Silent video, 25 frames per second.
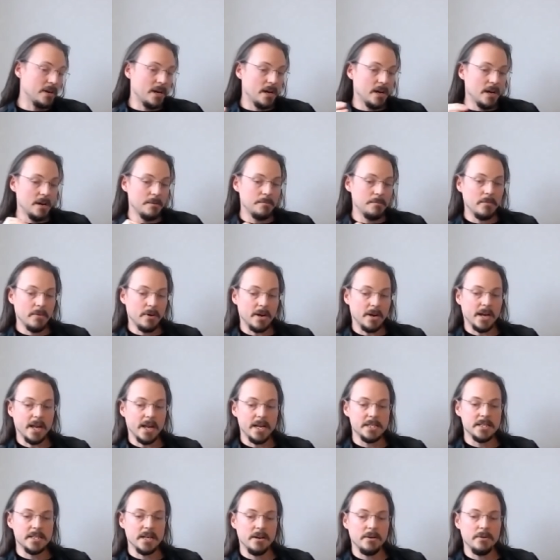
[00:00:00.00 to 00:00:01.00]

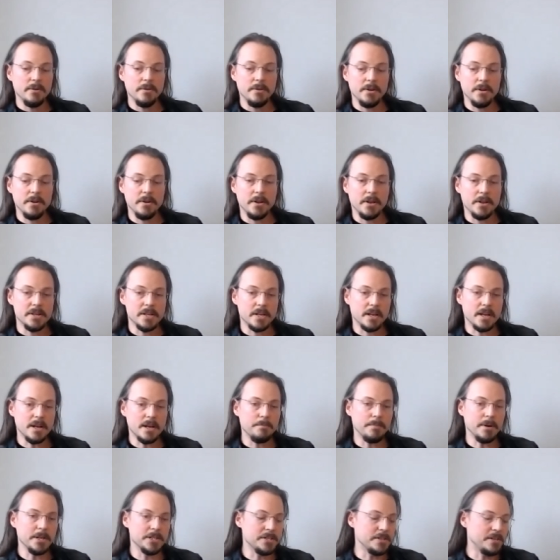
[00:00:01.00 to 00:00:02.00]
Okay, so we've got a
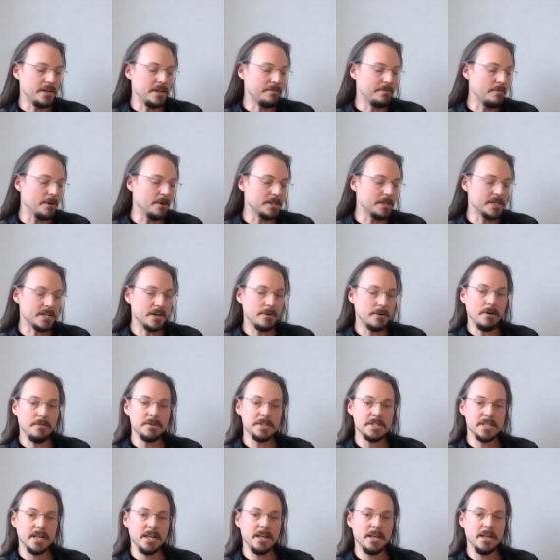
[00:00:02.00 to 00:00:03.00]
bunch of different ones. So
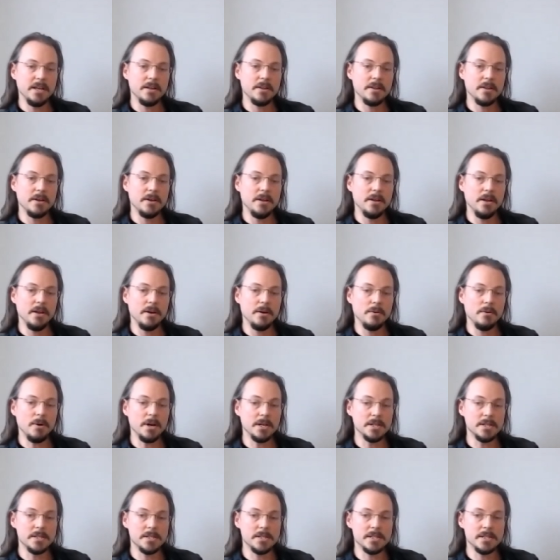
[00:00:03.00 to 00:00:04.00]
obviously the ones